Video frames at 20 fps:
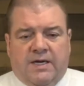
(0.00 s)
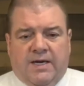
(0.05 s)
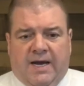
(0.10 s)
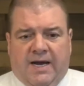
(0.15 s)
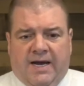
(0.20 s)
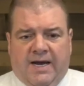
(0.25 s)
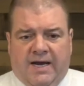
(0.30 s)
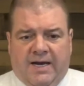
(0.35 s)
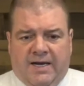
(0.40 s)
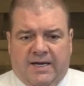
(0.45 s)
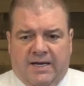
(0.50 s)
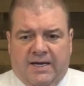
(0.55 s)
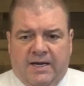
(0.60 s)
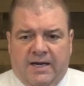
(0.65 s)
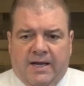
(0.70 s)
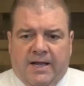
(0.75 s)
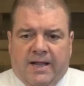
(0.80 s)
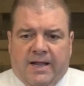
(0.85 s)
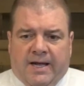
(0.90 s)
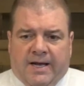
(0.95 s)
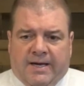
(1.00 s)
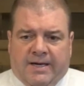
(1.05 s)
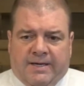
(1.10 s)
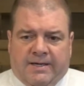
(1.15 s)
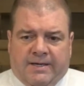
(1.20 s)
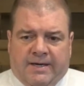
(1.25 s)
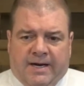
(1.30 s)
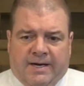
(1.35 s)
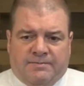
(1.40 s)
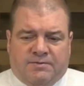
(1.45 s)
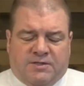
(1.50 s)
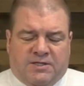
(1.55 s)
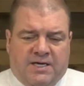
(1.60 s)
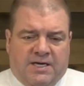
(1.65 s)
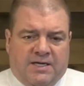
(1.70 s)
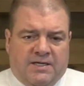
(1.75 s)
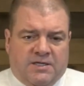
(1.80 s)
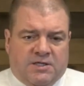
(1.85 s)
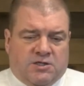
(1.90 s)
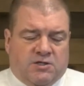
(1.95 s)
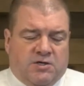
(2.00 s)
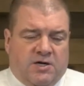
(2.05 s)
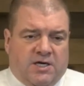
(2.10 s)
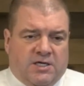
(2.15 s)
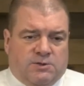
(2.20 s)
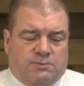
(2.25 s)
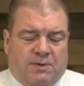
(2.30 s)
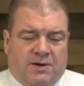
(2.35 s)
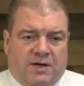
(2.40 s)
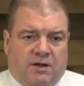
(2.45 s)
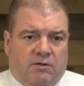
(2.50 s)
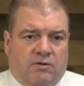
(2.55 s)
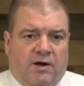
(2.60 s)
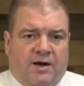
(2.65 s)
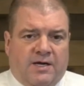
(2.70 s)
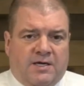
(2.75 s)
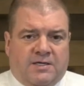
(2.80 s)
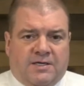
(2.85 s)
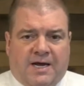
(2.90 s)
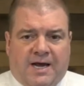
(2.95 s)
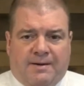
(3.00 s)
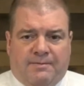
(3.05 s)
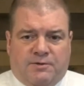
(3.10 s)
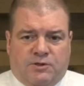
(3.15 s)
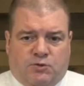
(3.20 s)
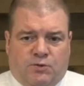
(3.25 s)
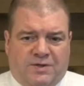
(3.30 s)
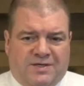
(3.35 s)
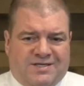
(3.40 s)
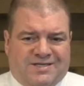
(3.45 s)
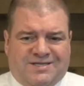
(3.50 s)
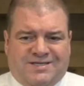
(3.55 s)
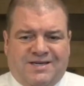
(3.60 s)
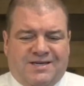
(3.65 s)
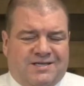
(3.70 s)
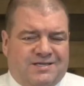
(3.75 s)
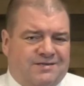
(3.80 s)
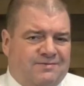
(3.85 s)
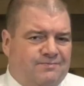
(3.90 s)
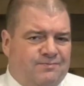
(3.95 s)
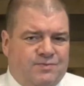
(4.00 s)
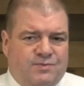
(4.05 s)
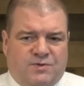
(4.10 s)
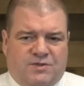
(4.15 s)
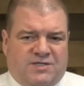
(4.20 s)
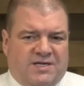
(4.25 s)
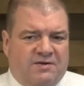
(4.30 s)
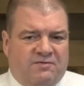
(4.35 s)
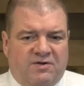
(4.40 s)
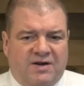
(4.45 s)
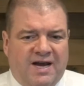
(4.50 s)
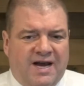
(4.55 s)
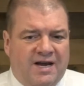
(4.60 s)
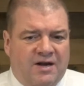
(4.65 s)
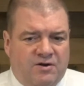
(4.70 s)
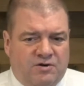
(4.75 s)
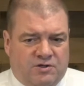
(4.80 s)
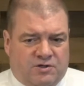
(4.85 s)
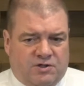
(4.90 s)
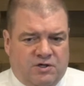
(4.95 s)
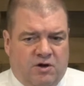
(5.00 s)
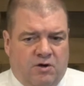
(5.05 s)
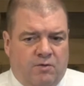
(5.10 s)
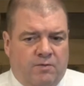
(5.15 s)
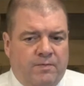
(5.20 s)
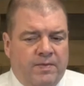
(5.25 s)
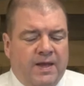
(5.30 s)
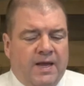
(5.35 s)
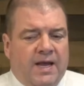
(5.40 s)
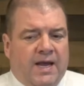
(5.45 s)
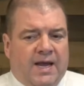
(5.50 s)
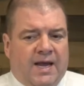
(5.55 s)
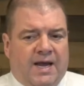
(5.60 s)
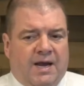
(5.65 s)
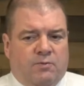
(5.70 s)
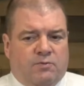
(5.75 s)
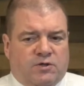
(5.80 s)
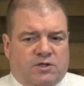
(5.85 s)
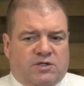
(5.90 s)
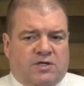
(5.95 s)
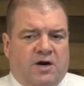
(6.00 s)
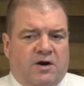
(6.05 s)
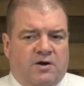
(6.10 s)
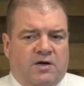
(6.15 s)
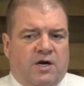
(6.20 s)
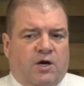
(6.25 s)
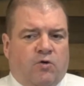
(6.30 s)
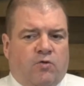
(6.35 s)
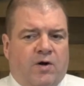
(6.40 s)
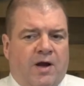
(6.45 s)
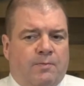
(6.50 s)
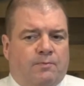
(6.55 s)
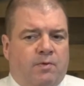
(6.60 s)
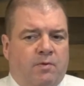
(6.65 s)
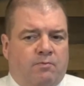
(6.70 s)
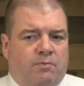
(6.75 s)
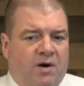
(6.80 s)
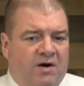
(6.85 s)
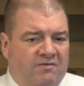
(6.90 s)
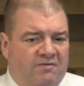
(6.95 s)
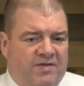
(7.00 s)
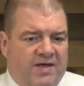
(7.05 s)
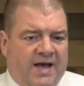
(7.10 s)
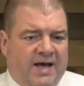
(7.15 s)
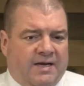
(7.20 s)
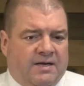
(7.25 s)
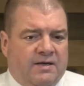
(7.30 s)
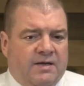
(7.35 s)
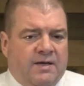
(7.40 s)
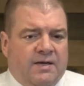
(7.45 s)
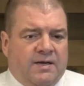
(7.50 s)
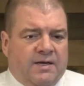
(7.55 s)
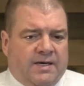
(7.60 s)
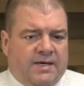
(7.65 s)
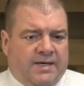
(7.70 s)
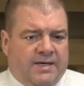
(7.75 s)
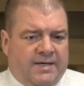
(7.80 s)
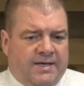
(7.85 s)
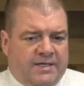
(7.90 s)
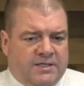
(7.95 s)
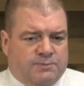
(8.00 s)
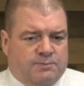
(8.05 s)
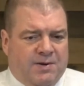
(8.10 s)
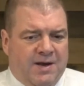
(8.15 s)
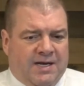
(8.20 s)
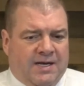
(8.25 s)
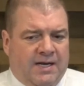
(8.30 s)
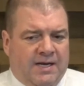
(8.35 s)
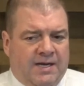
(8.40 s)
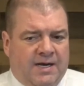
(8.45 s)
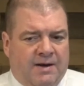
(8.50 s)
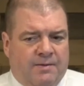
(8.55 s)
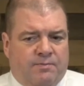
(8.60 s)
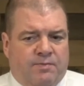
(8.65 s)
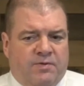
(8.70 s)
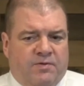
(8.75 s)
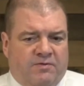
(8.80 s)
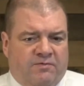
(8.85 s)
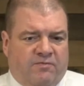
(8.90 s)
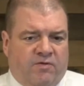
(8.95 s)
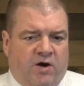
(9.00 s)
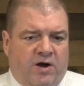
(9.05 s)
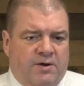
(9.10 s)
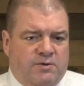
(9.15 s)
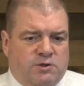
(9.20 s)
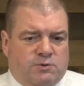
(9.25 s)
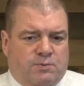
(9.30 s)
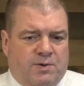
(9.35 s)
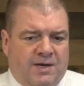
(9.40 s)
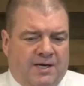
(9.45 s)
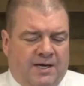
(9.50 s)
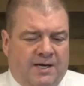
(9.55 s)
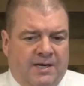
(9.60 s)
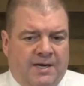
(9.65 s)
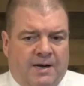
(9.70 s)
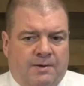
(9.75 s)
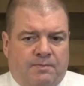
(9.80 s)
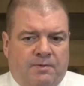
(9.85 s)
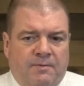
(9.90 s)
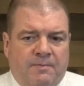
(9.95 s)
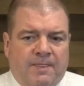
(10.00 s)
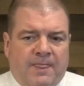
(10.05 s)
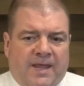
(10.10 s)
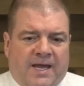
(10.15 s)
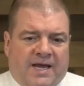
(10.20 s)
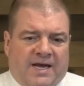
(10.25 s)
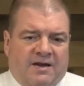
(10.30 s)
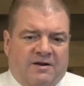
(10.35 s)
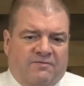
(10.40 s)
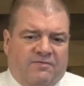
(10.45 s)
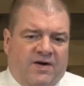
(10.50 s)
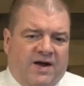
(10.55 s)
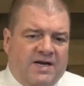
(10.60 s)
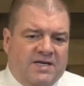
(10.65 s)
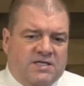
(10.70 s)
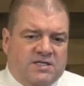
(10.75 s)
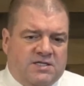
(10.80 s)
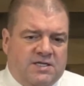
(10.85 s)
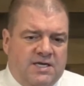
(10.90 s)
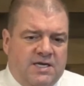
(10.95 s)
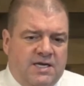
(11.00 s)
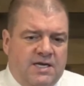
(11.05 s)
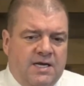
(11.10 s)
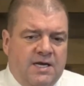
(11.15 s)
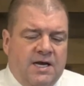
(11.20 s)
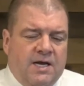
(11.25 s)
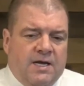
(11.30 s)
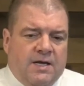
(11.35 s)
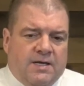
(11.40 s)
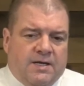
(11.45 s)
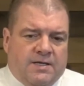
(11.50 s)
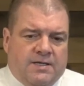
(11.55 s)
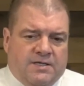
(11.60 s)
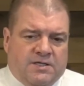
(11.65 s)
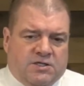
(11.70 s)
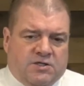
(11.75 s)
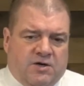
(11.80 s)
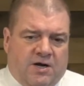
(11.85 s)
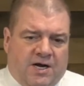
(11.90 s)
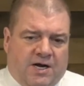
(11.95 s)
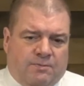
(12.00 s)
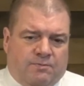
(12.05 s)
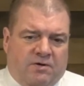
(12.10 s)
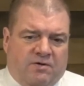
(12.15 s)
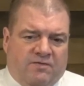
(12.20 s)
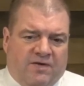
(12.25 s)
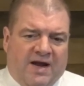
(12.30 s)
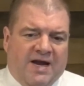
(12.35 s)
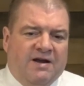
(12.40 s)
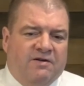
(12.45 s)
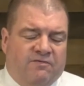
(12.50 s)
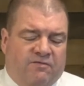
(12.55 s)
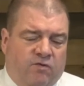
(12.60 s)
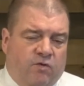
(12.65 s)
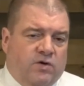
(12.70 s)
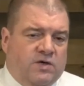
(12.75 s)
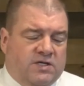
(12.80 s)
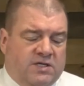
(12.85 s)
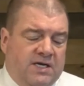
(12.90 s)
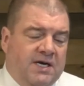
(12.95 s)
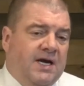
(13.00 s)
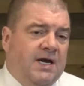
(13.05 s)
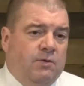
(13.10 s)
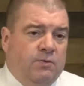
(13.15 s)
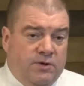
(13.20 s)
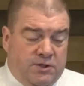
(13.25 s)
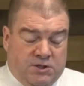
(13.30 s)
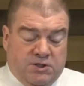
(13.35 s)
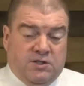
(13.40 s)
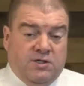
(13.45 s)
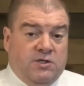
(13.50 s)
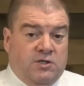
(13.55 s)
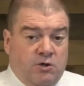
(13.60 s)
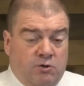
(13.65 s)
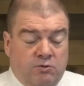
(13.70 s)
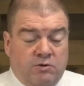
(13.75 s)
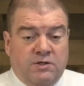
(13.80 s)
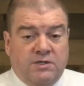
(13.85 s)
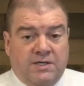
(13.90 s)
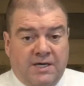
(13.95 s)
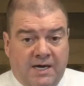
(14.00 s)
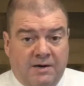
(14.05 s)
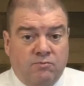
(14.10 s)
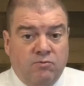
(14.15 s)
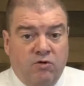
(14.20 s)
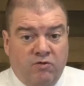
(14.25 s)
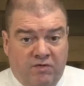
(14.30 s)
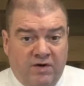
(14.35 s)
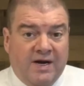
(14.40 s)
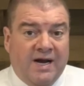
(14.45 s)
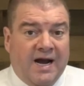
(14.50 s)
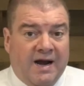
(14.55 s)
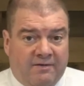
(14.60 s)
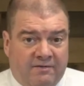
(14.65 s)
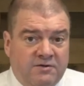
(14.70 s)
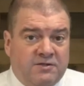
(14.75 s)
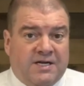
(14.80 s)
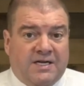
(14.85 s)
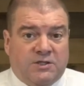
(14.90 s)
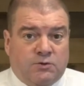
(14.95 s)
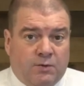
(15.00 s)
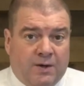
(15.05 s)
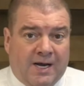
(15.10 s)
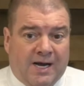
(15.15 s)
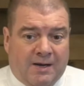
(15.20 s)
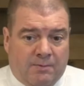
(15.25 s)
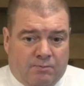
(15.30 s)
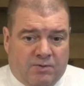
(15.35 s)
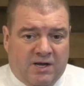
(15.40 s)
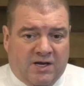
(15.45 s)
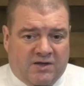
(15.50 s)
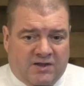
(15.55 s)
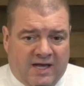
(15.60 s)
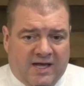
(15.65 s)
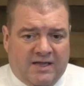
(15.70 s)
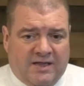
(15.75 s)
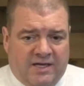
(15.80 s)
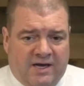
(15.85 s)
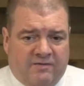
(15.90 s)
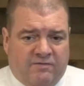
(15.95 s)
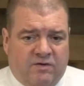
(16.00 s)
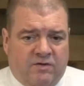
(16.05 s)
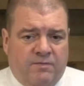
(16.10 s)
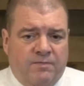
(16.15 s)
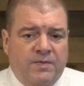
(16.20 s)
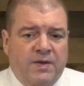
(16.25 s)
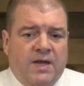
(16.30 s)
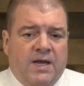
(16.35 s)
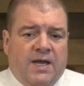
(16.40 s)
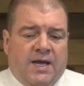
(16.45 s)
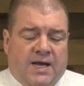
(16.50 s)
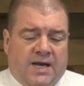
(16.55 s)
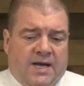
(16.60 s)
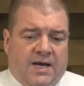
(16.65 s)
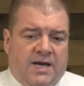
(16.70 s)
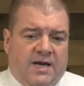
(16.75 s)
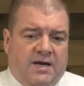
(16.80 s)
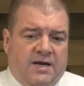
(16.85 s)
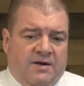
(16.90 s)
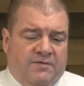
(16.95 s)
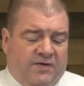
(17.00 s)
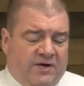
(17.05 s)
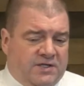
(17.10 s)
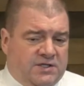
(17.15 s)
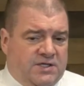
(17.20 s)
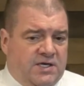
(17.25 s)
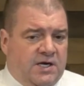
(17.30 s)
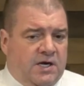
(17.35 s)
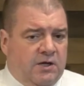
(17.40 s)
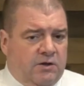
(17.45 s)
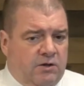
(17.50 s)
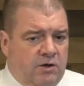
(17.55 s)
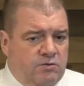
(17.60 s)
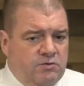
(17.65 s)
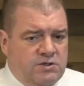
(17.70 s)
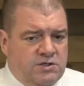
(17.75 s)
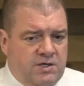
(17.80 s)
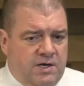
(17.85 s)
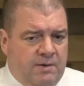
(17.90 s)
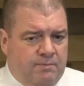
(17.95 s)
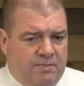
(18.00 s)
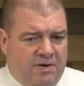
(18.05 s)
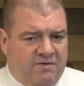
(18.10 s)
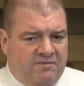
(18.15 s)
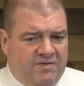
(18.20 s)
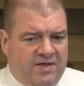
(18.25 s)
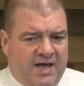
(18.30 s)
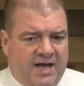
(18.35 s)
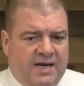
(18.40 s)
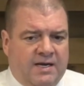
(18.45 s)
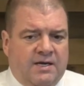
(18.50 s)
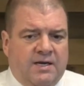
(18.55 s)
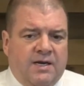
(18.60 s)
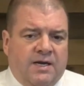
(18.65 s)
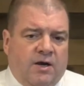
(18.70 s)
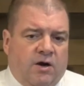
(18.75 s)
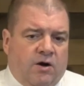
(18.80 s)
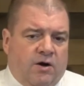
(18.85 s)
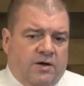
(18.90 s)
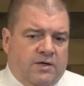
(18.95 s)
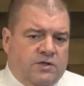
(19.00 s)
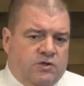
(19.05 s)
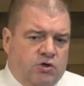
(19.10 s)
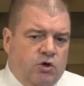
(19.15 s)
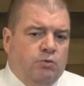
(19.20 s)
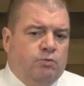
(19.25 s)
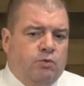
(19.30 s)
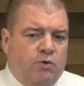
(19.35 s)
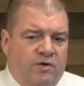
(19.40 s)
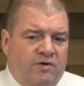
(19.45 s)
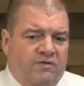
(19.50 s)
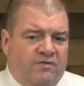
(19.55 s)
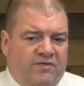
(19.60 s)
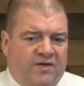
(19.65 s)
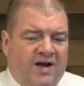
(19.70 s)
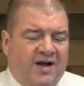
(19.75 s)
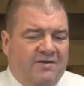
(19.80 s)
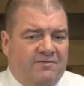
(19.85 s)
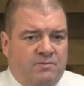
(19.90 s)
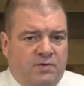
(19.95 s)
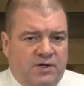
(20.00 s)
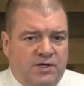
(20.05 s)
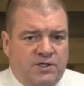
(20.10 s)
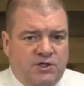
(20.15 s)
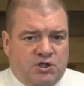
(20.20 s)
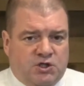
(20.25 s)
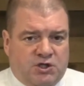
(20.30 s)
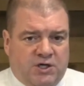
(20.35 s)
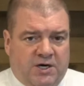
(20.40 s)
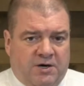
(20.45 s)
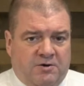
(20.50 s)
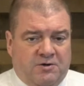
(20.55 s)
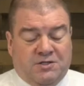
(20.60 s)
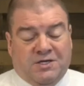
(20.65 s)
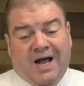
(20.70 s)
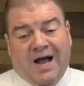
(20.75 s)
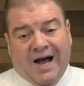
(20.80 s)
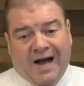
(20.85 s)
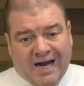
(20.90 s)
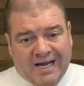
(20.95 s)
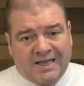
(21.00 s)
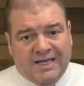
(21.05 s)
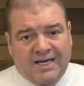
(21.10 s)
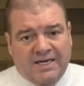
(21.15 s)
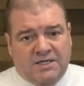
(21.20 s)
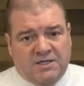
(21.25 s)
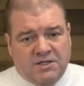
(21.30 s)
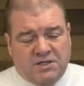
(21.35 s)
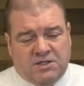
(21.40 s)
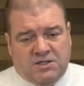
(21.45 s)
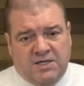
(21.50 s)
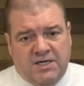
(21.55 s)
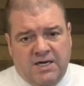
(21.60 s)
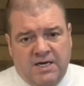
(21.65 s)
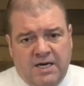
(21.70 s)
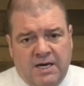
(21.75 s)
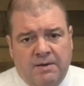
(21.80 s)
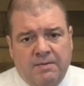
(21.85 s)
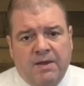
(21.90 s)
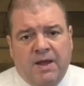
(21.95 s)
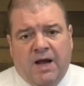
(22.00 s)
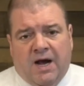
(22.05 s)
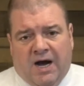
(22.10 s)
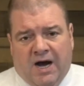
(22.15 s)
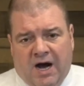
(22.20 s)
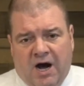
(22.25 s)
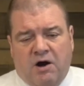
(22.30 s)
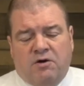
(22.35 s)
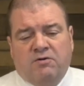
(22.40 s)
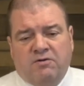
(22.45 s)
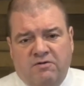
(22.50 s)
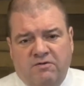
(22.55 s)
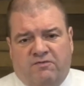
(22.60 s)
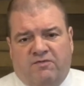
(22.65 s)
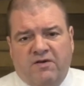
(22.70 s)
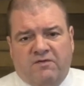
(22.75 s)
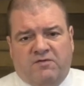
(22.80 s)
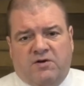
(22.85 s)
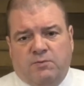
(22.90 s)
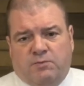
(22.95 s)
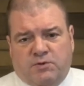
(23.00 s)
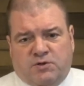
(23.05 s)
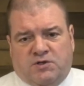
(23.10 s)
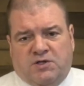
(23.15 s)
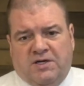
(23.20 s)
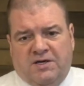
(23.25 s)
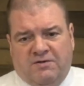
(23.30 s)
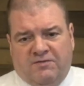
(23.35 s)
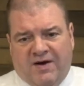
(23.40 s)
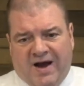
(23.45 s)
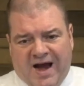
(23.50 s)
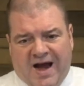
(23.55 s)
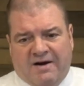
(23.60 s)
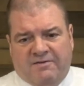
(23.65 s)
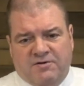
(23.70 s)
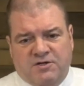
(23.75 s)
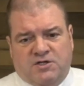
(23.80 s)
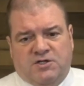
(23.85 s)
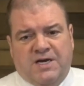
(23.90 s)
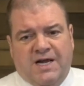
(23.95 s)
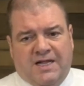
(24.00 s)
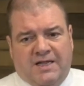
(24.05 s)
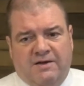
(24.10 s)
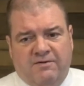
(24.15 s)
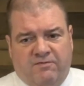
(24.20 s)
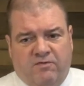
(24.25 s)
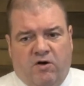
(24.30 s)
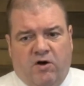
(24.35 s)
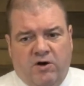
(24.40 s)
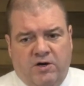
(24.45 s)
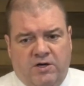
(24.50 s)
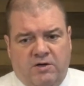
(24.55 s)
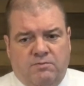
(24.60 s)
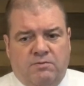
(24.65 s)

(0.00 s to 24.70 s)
And I'm seeing this stock spend a lot of time between 6, 780 or so, and we're starting to creep above that. It's picking up, the volume's picking up, and if I see this stock above 814, which is the 200-day moving average, that's why I picked that level, and if I see it close above that on 2.5 million shares, I like to see 150% of average daily volume